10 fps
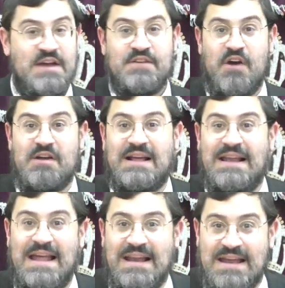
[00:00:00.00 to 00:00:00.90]
very
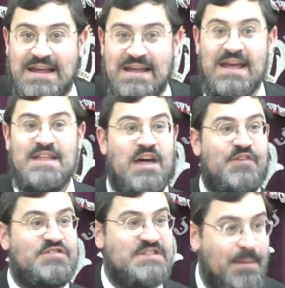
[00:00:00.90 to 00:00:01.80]
clearly that
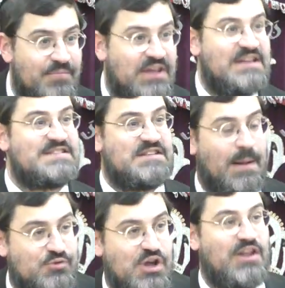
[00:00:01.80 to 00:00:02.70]
if something is
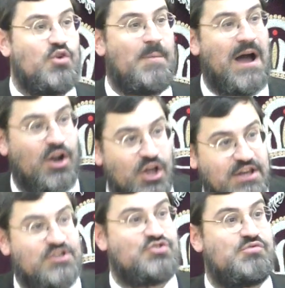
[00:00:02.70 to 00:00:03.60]
subject to
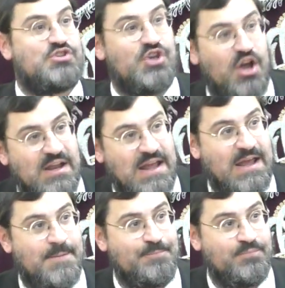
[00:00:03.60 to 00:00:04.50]
machlokes
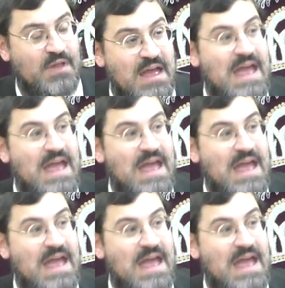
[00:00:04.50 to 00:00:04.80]
rishonim,